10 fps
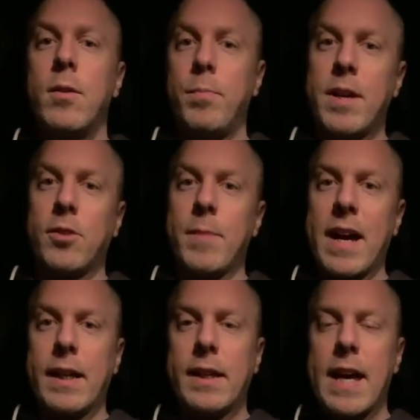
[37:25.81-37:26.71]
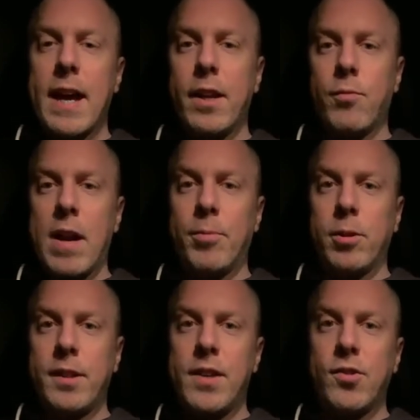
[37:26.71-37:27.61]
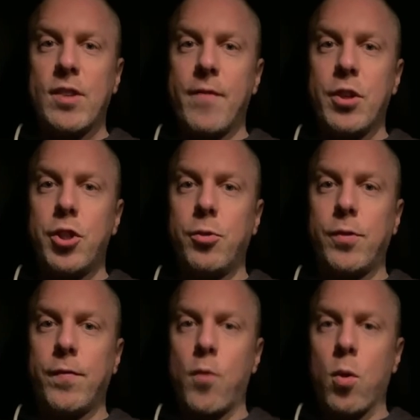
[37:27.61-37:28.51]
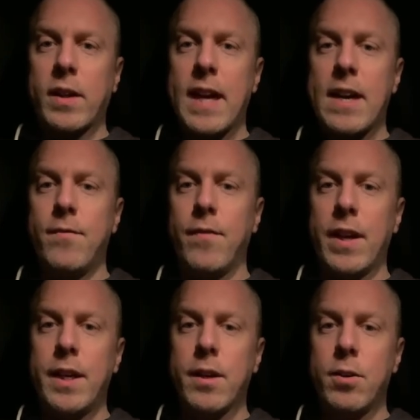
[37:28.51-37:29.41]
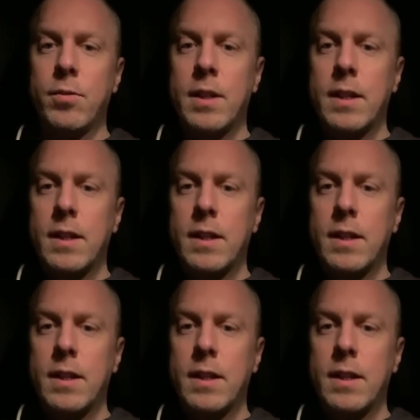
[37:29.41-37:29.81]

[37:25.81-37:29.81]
because my Canon Rebel T7 shoots 4K video.